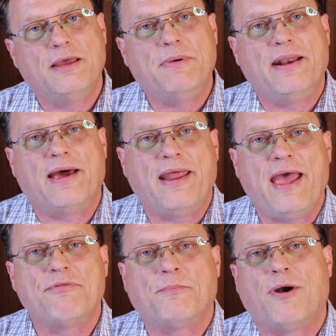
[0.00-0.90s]
They may not
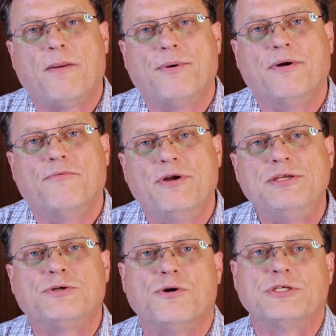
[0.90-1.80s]
have the proper
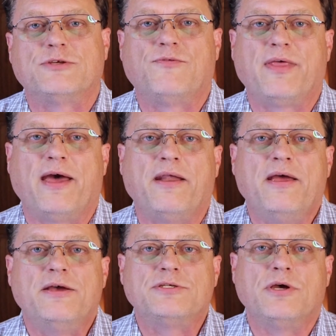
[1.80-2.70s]
resources for that.
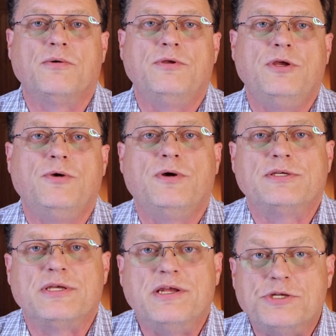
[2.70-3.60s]
So you
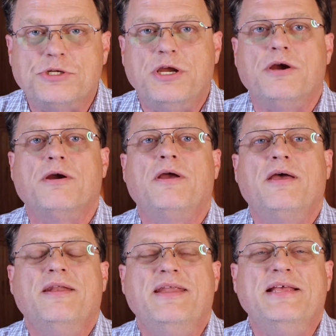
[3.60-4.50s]
as an engineer
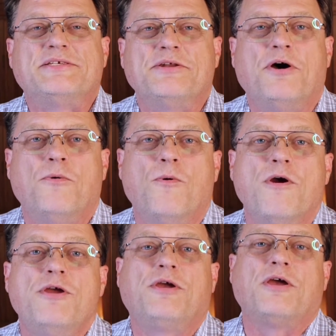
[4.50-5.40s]
needs to know
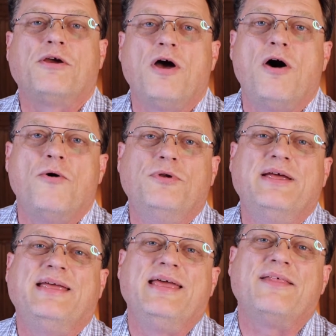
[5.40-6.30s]
where you can go
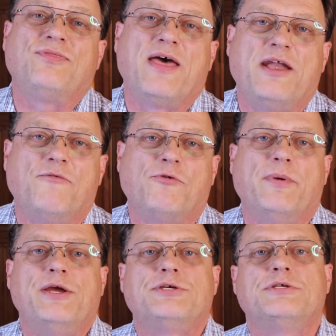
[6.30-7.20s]
to get that
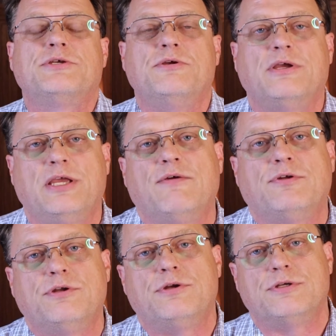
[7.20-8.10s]
information so you can
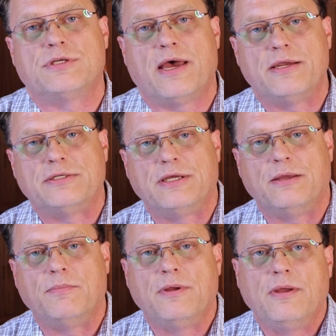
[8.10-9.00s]
give it to your design
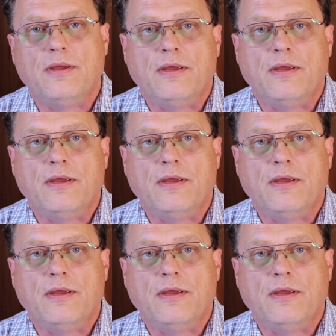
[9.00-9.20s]
team.